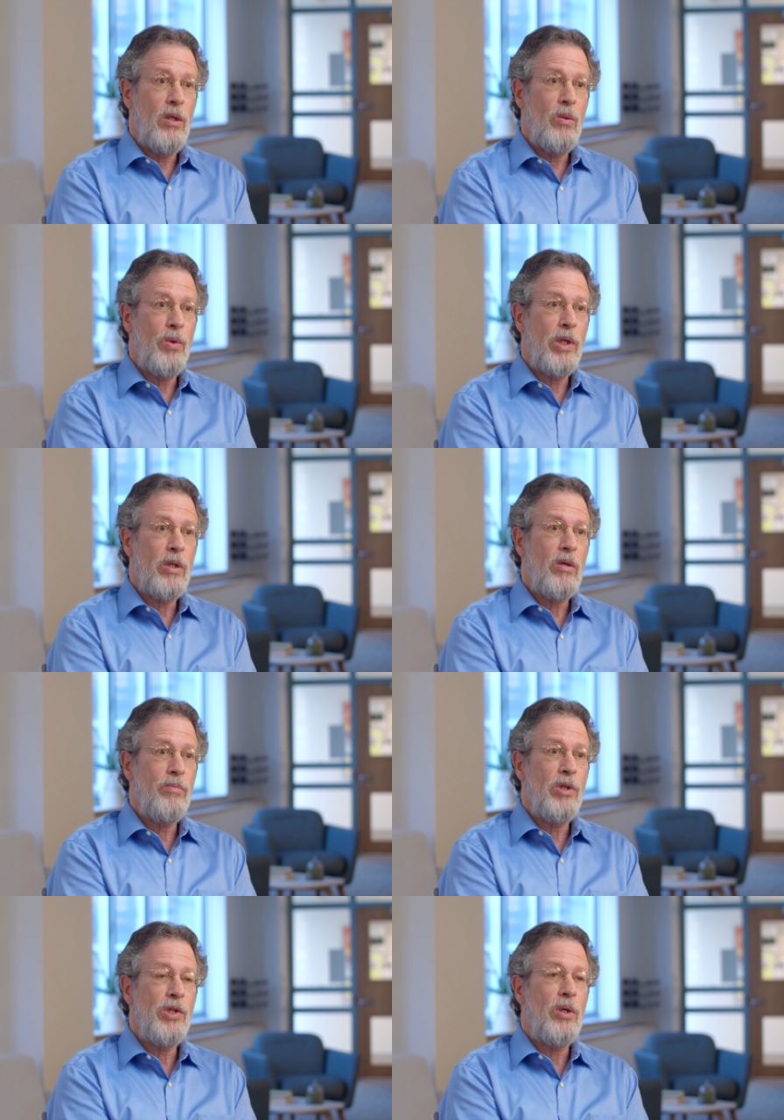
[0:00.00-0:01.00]
within a
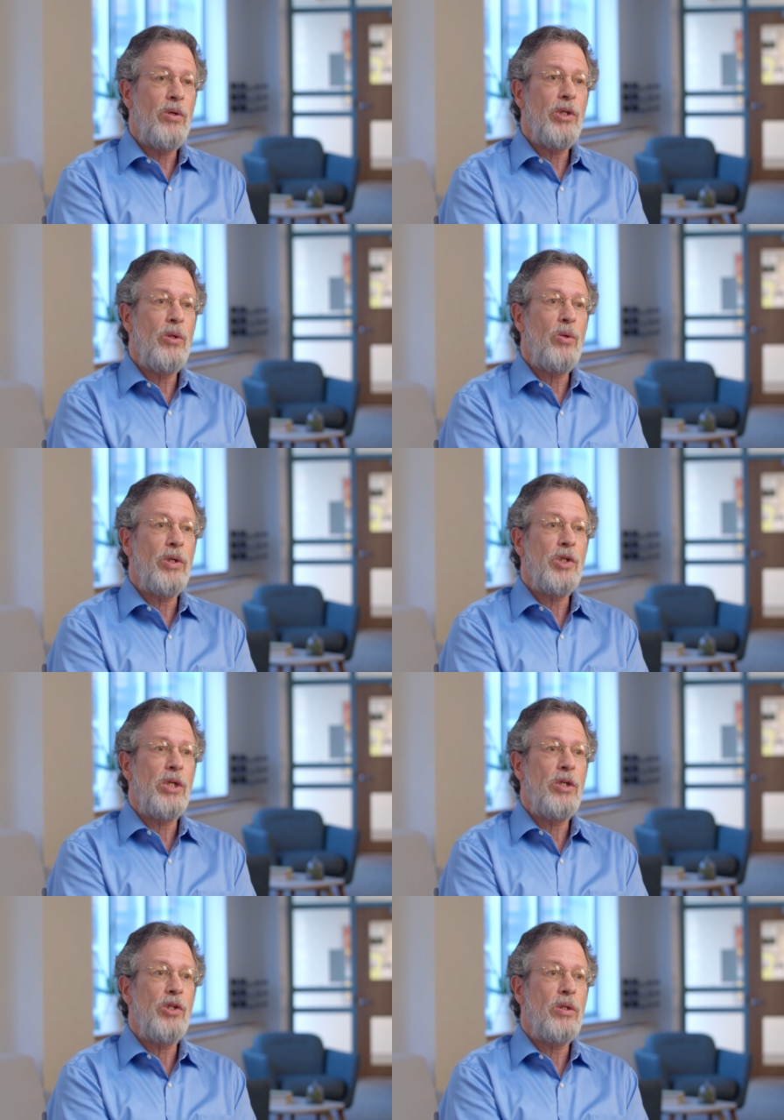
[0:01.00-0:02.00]
company's R&D
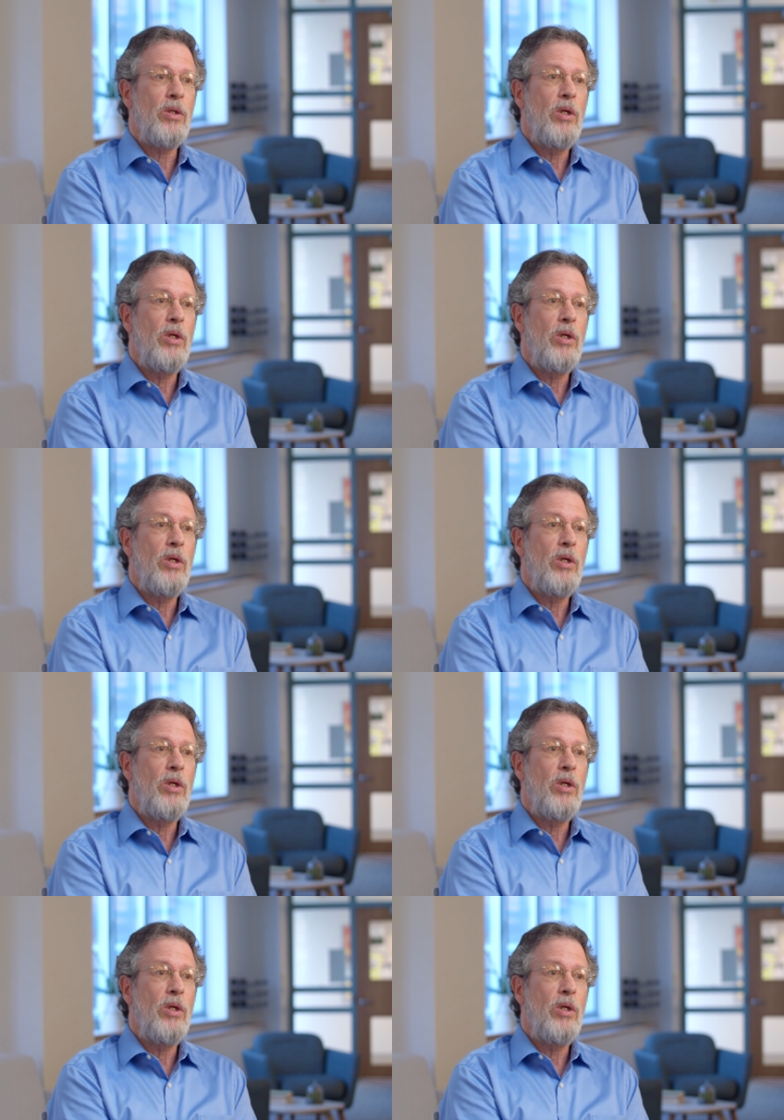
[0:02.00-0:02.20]
organization.